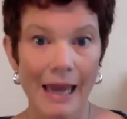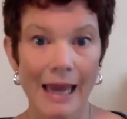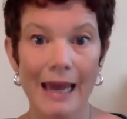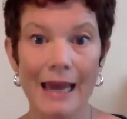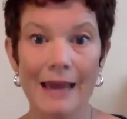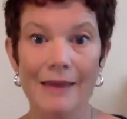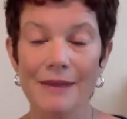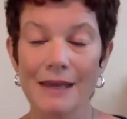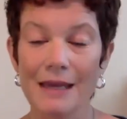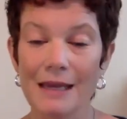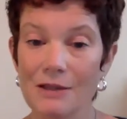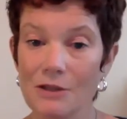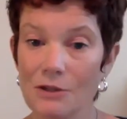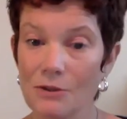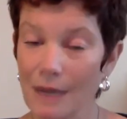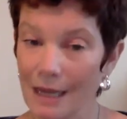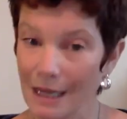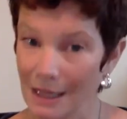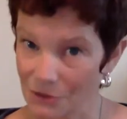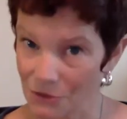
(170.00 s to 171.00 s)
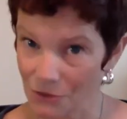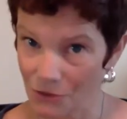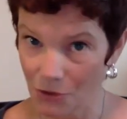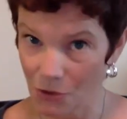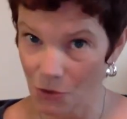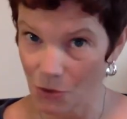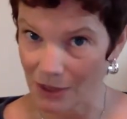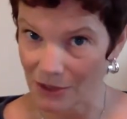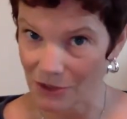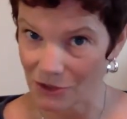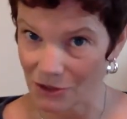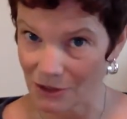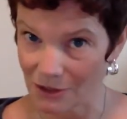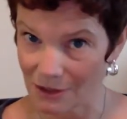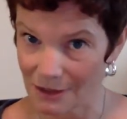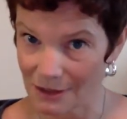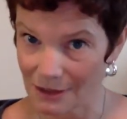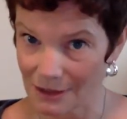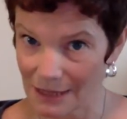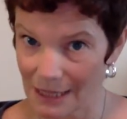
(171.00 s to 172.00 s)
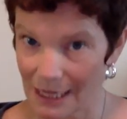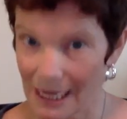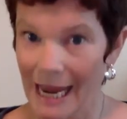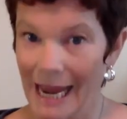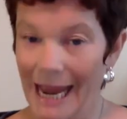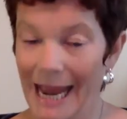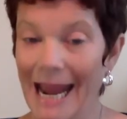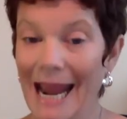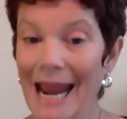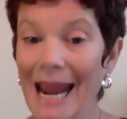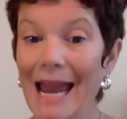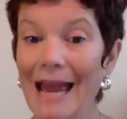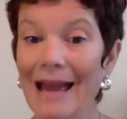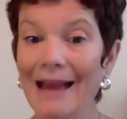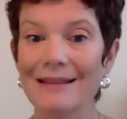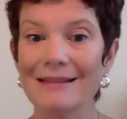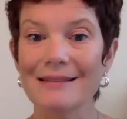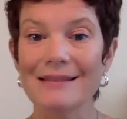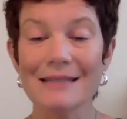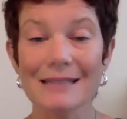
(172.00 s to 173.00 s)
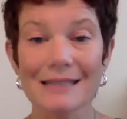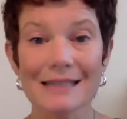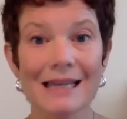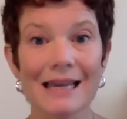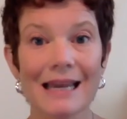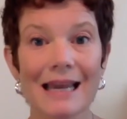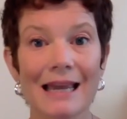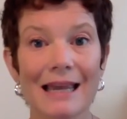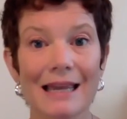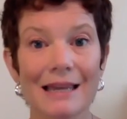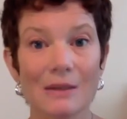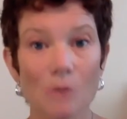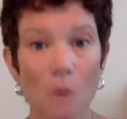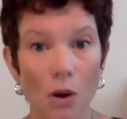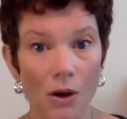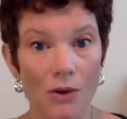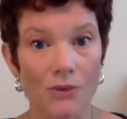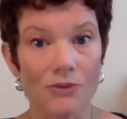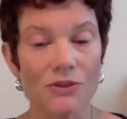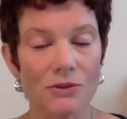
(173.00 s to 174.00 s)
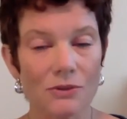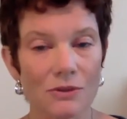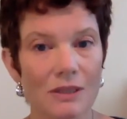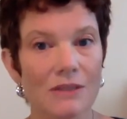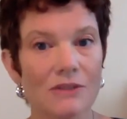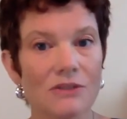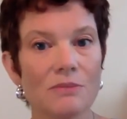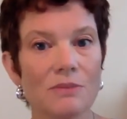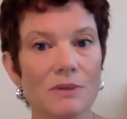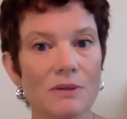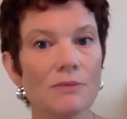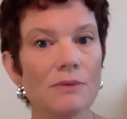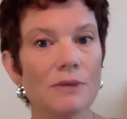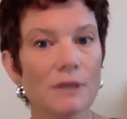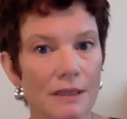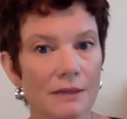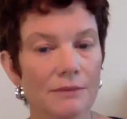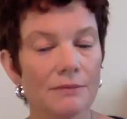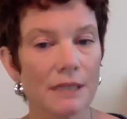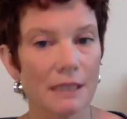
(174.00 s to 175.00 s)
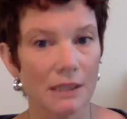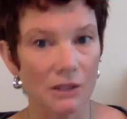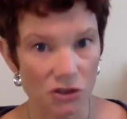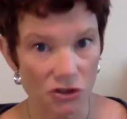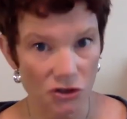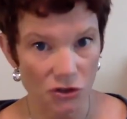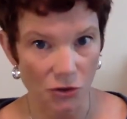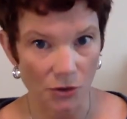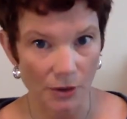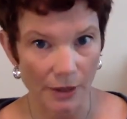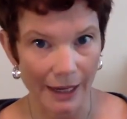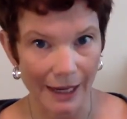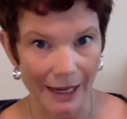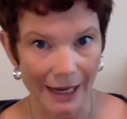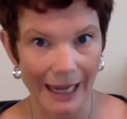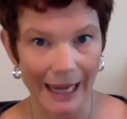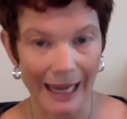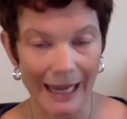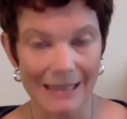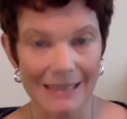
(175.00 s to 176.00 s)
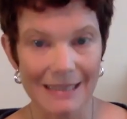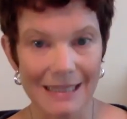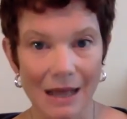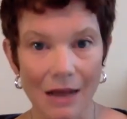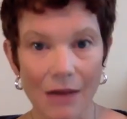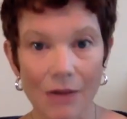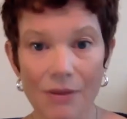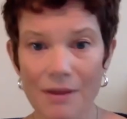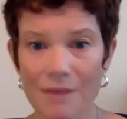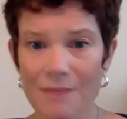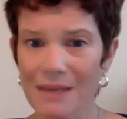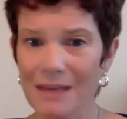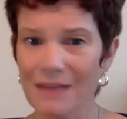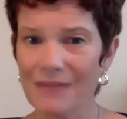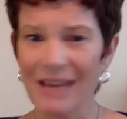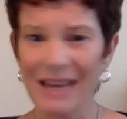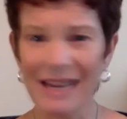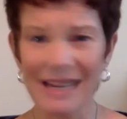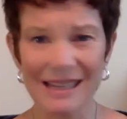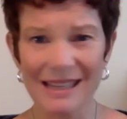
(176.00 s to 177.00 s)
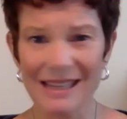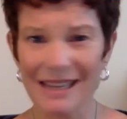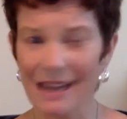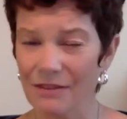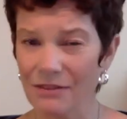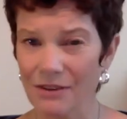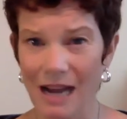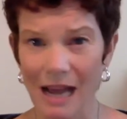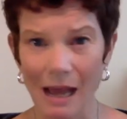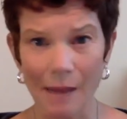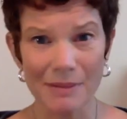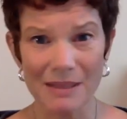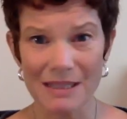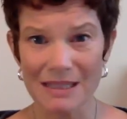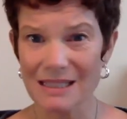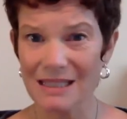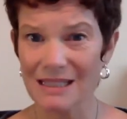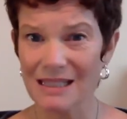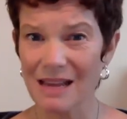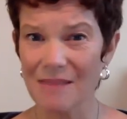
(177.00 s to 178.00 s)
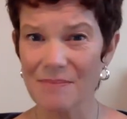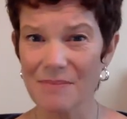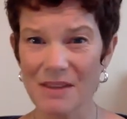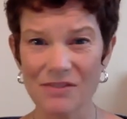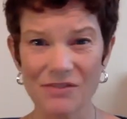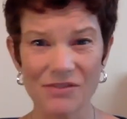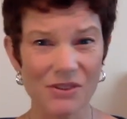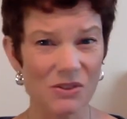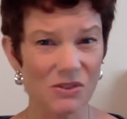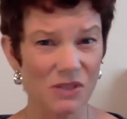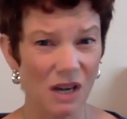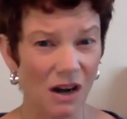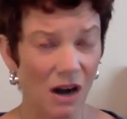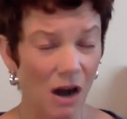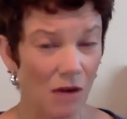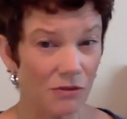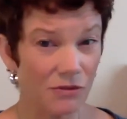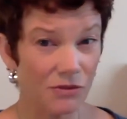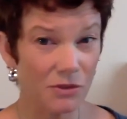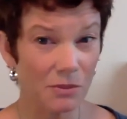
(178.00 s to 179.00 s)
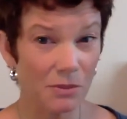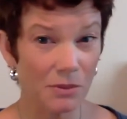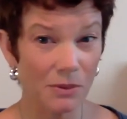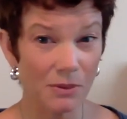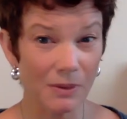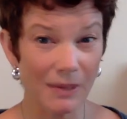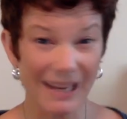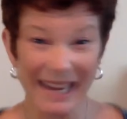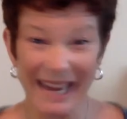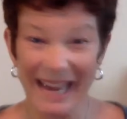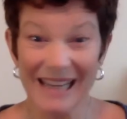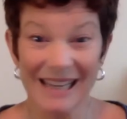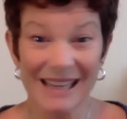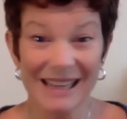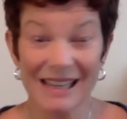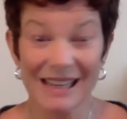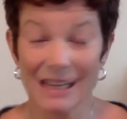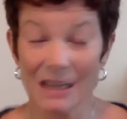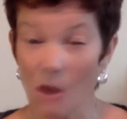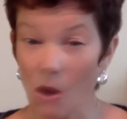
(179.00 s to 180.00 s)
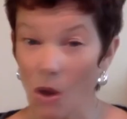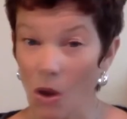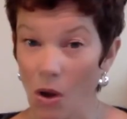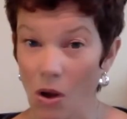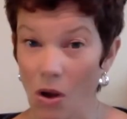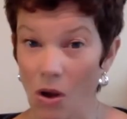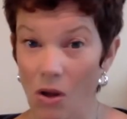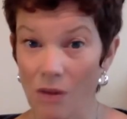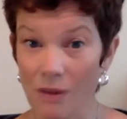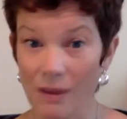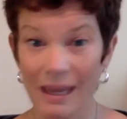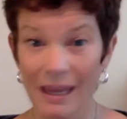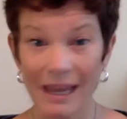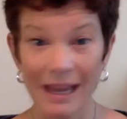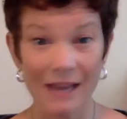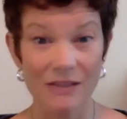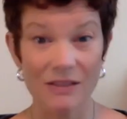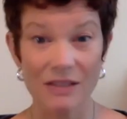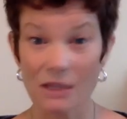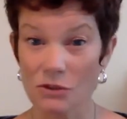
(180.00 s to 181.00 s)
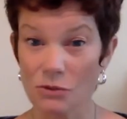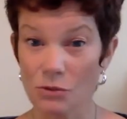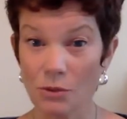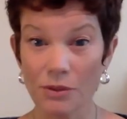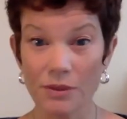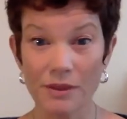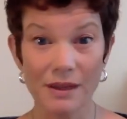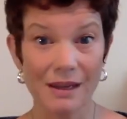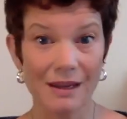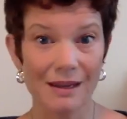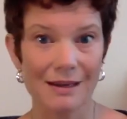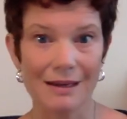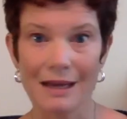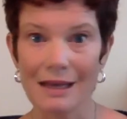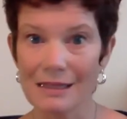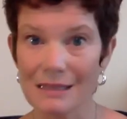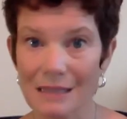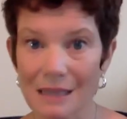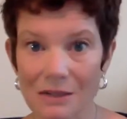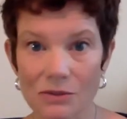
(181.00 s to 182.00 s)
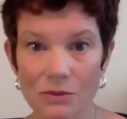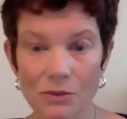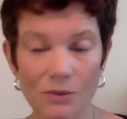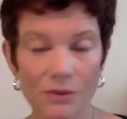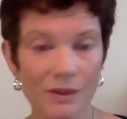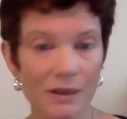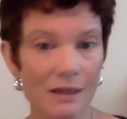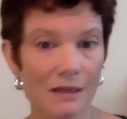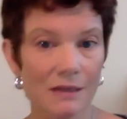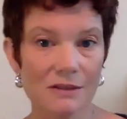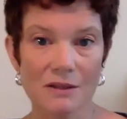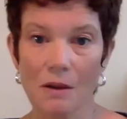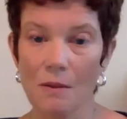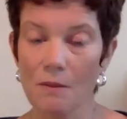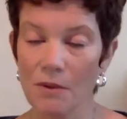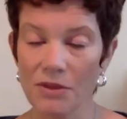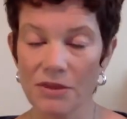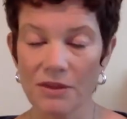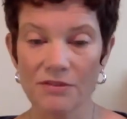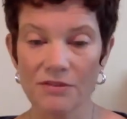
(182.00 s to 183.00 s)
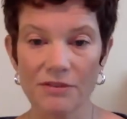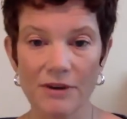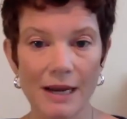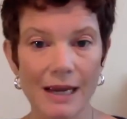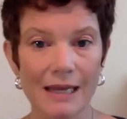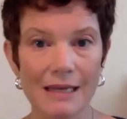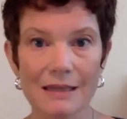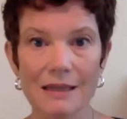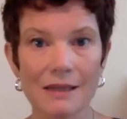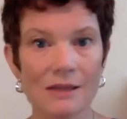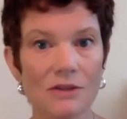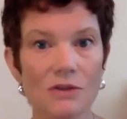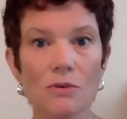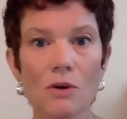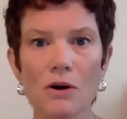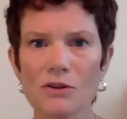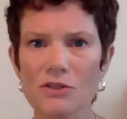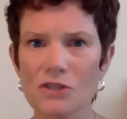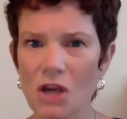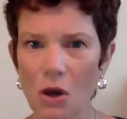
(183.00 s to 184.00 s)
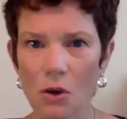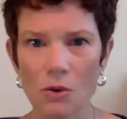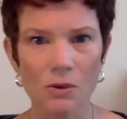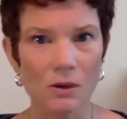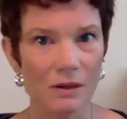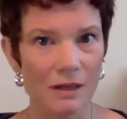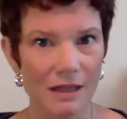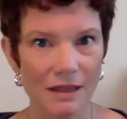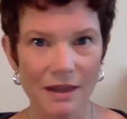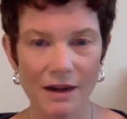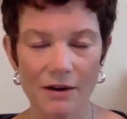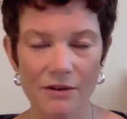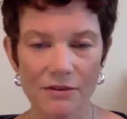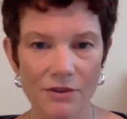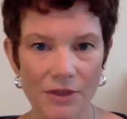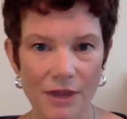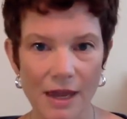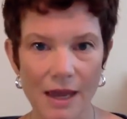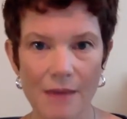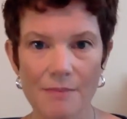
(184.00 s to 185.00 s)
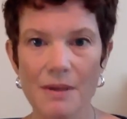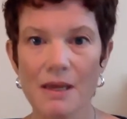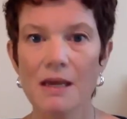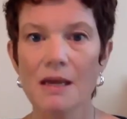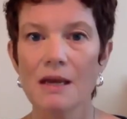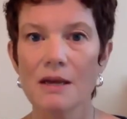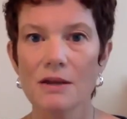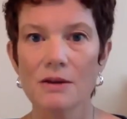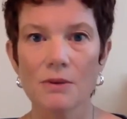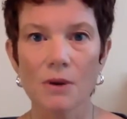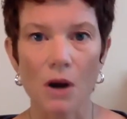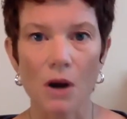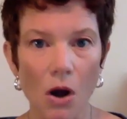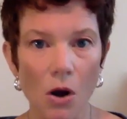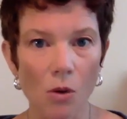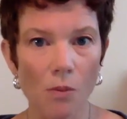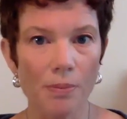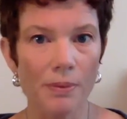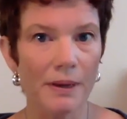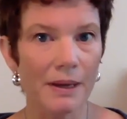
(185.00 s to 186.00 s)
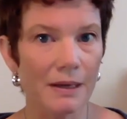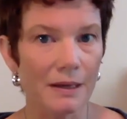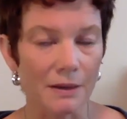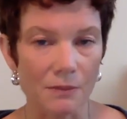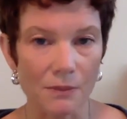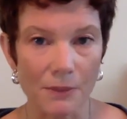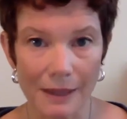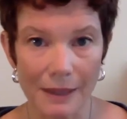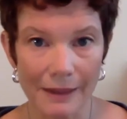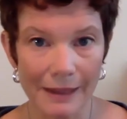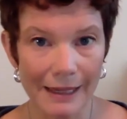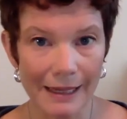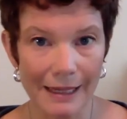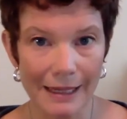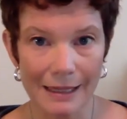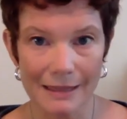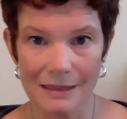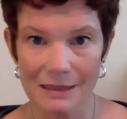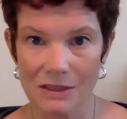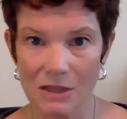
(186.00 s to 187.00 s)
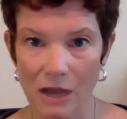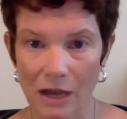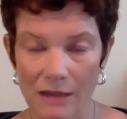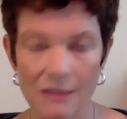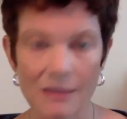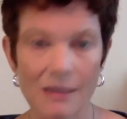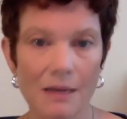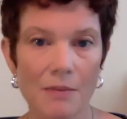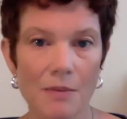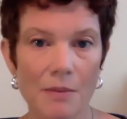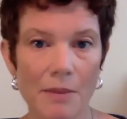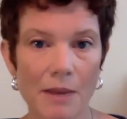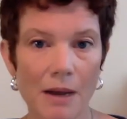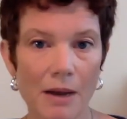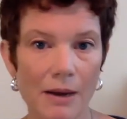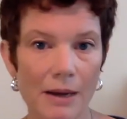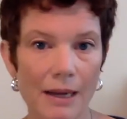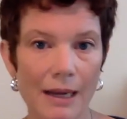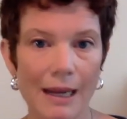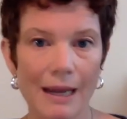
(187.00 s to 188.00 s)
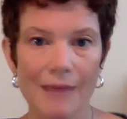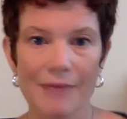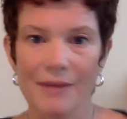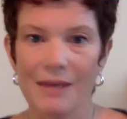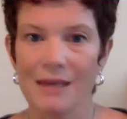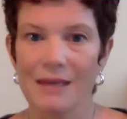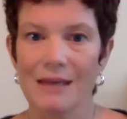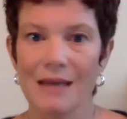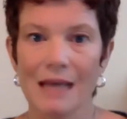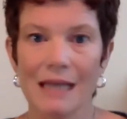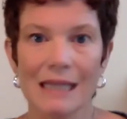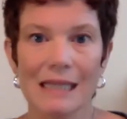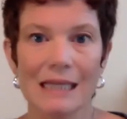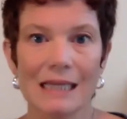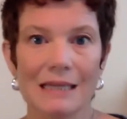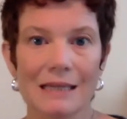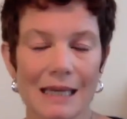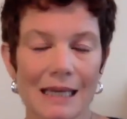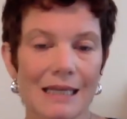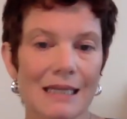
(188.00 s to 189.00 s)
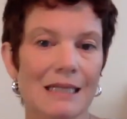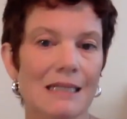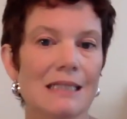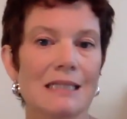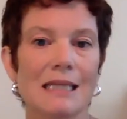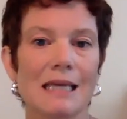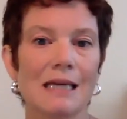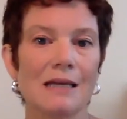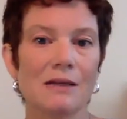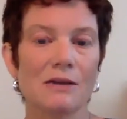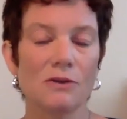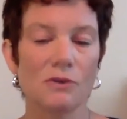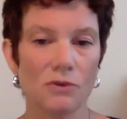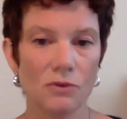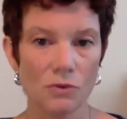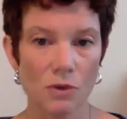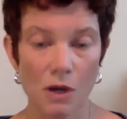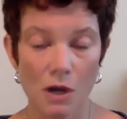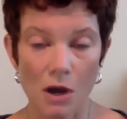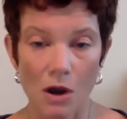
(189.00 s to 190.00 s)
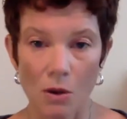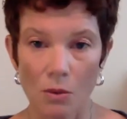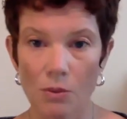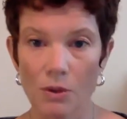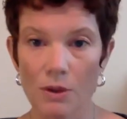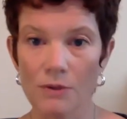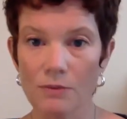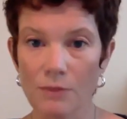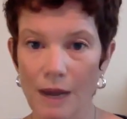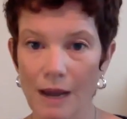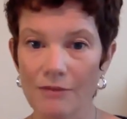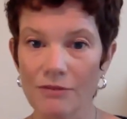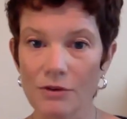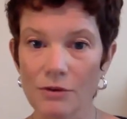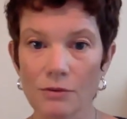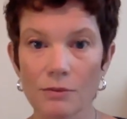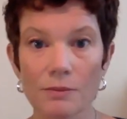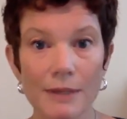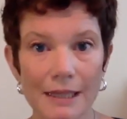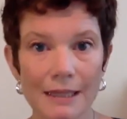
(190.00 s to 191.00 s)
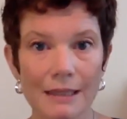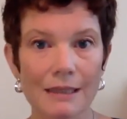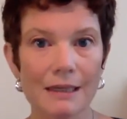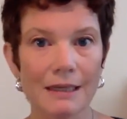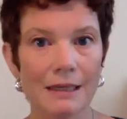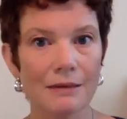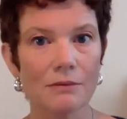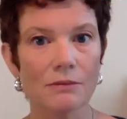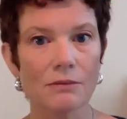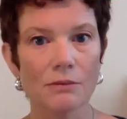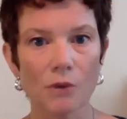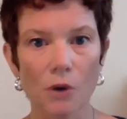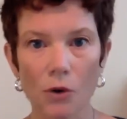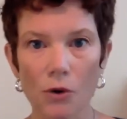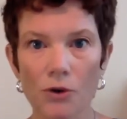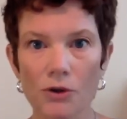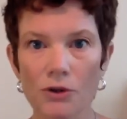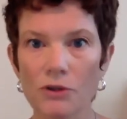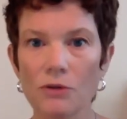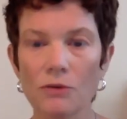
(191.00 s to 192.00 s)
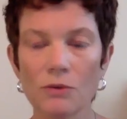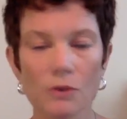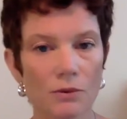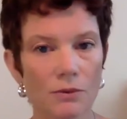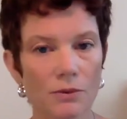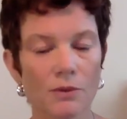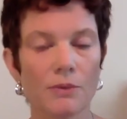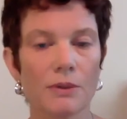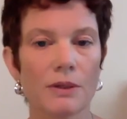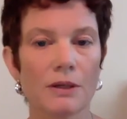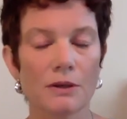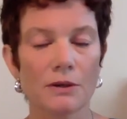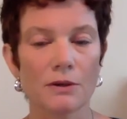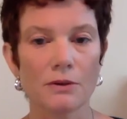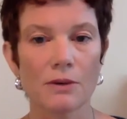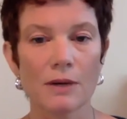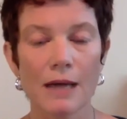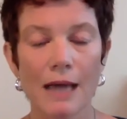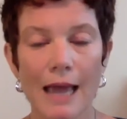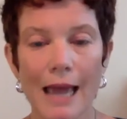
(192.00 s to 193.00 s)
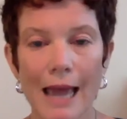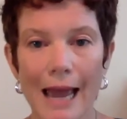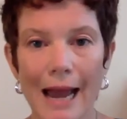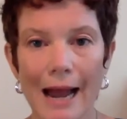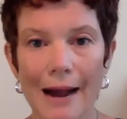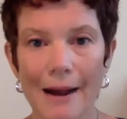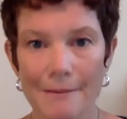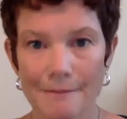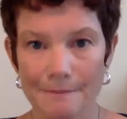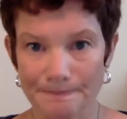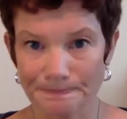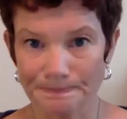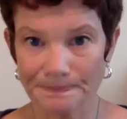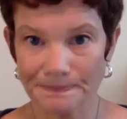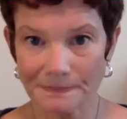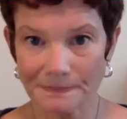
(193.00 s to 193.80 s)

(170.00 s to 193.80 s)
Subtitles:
And then you answer their questions. And you also need to be really reassuring and tell them that if anything ever happens to them that feels uncomfortable, like anything at all, a sexual thing, a non-sexual thing, something with a friend, that you are totally there for them. You open and willing to talk to them about it, and that nothing they can say to you would ever really hurt you or ruin you. And